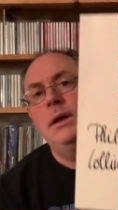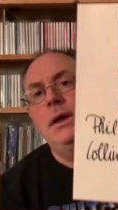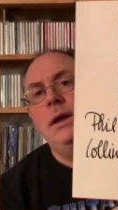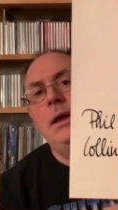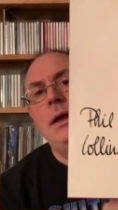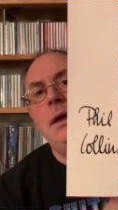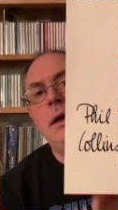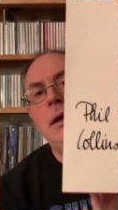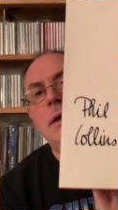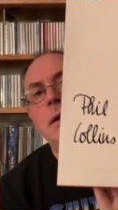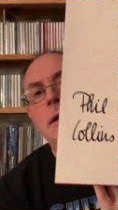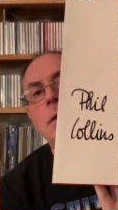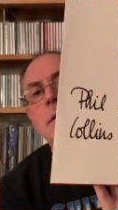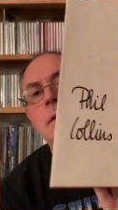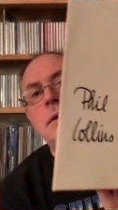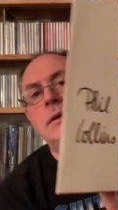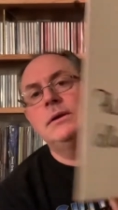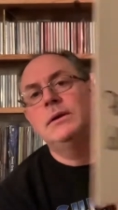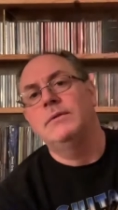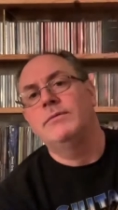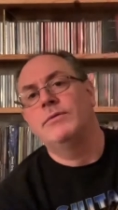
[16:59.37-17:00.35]
And
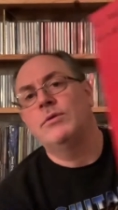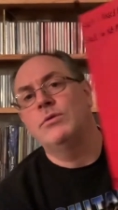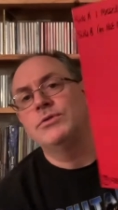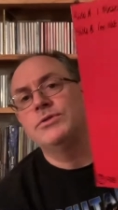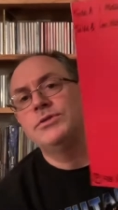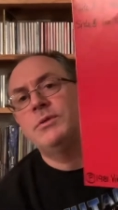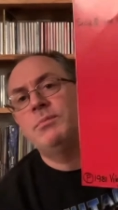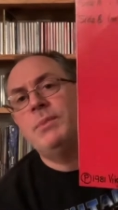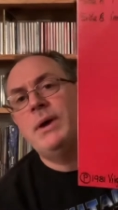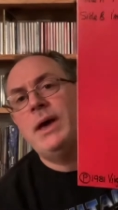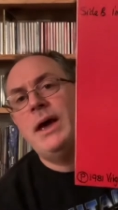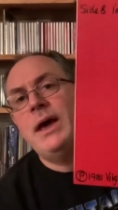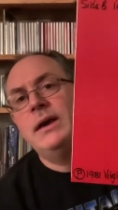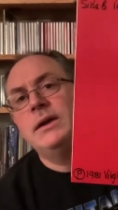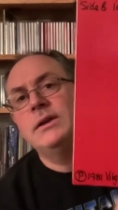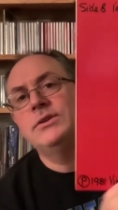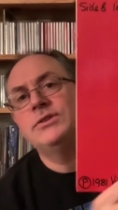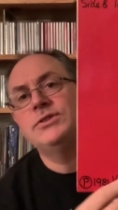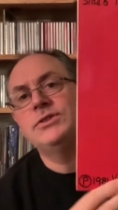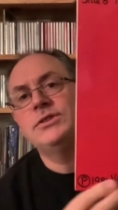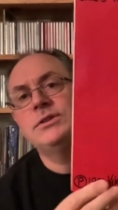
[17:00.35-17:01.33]
of course the back
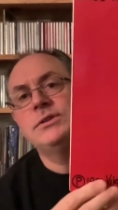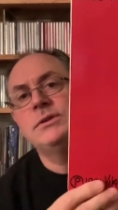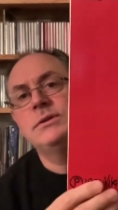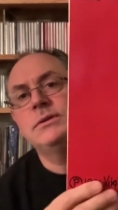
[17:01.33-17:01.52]
is